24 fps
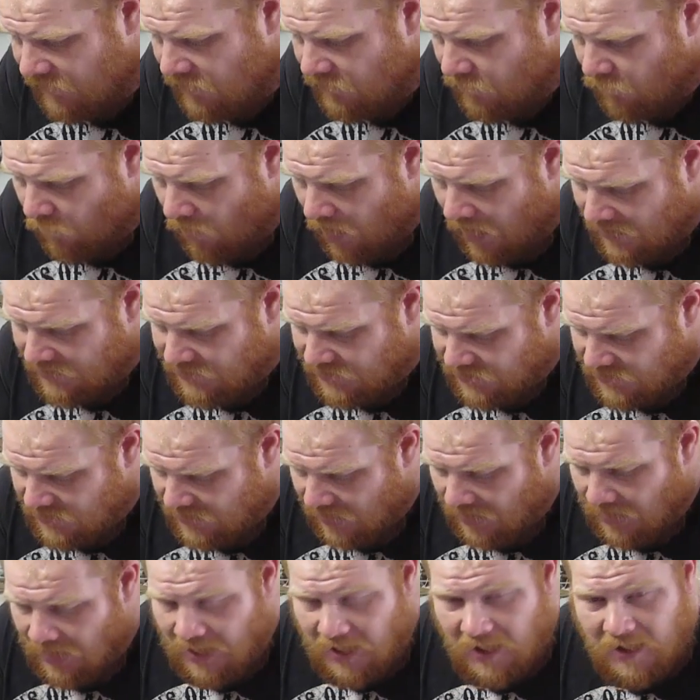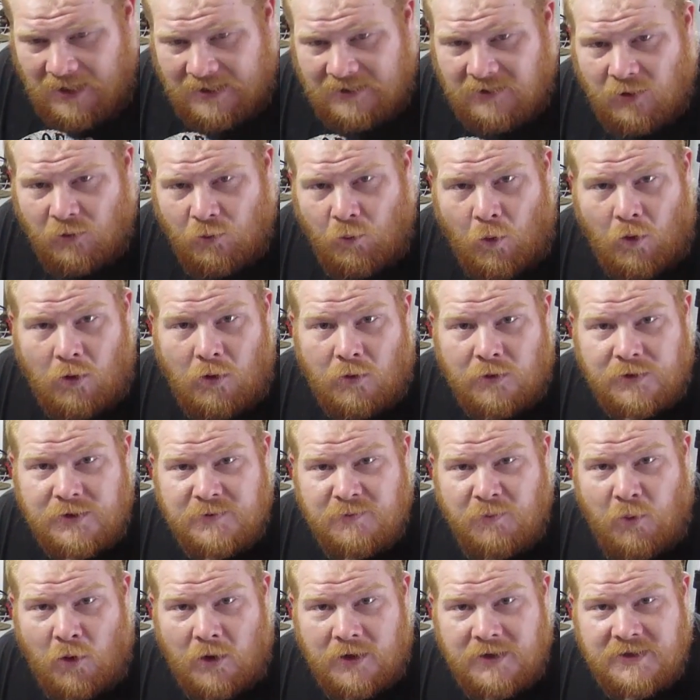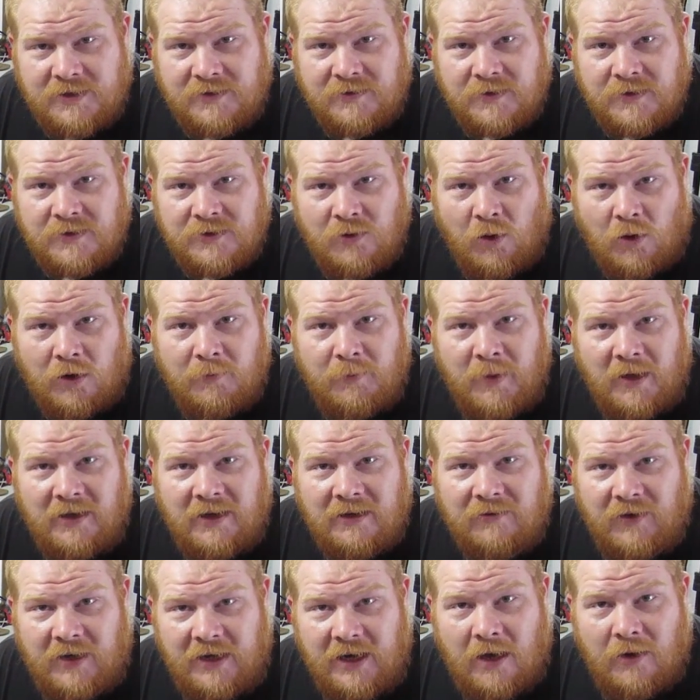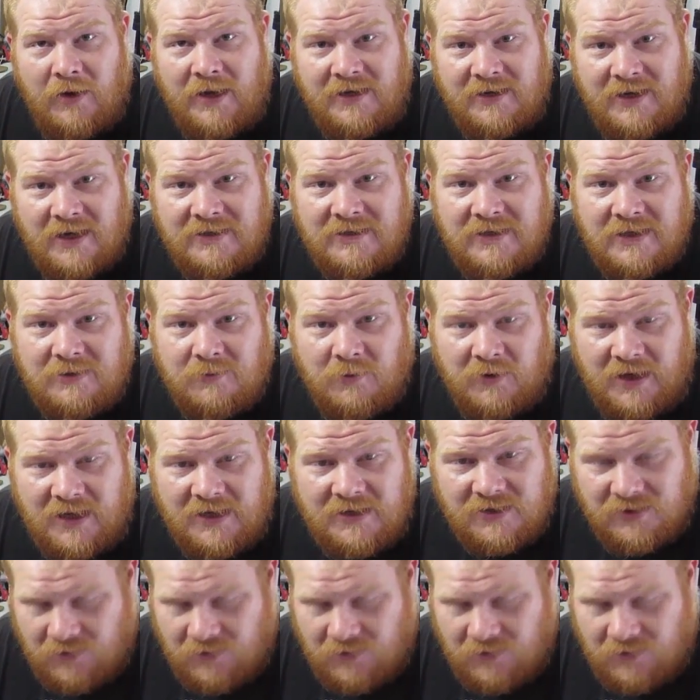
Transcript: you've watched like the Warlord Sports sword building video, he does this with his